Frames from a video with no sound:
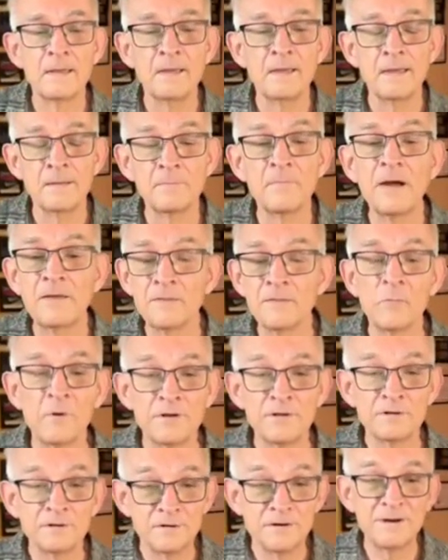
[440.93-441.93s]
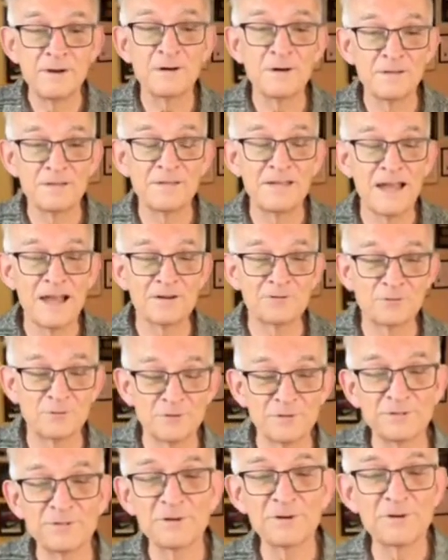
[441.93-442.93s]
And by the way, you're hearing the
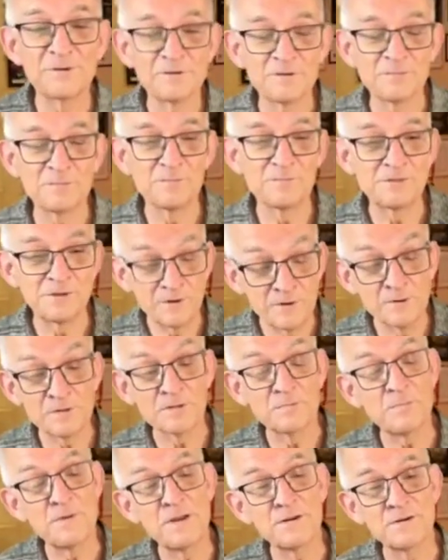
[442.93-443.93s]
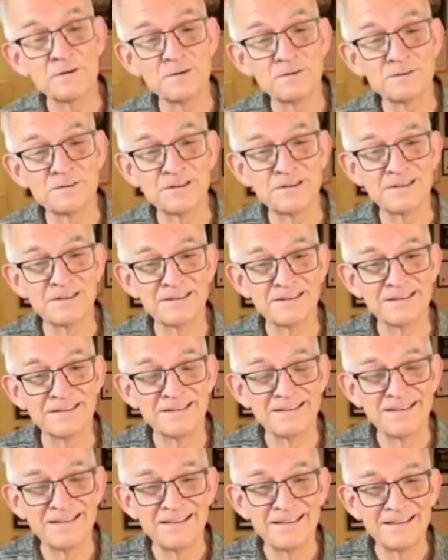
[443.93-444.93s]
actual internal speakers.
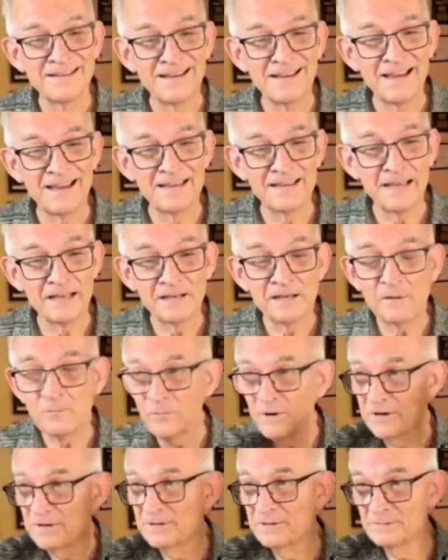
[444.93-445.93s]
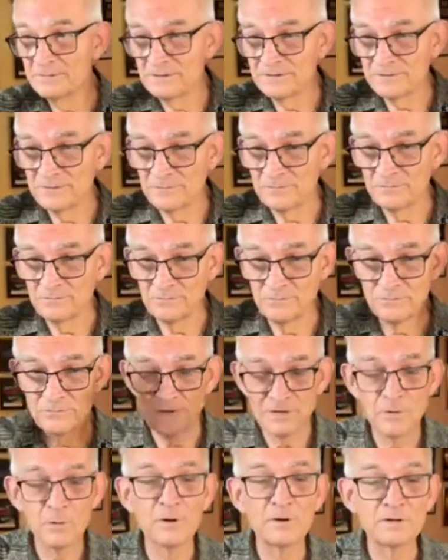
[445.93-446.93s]
I didn't want to
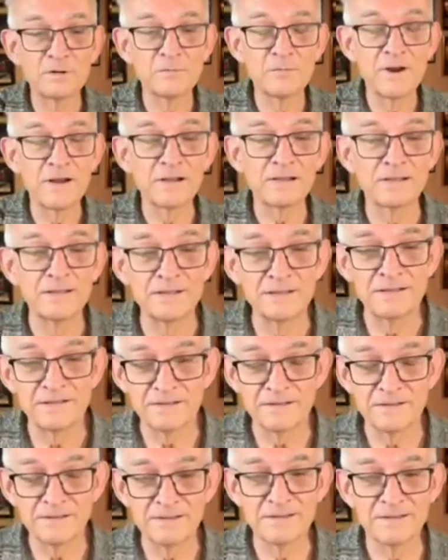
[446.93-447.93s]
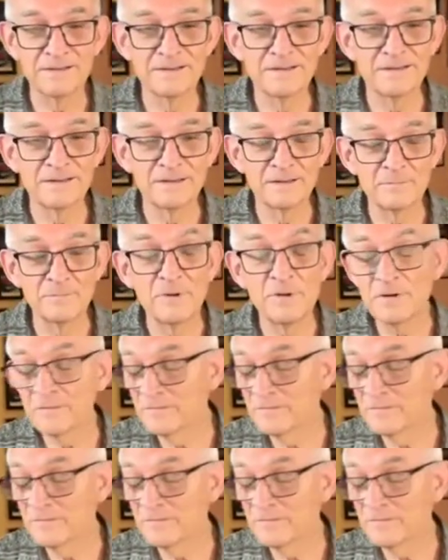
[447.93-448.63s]
record directly into the computer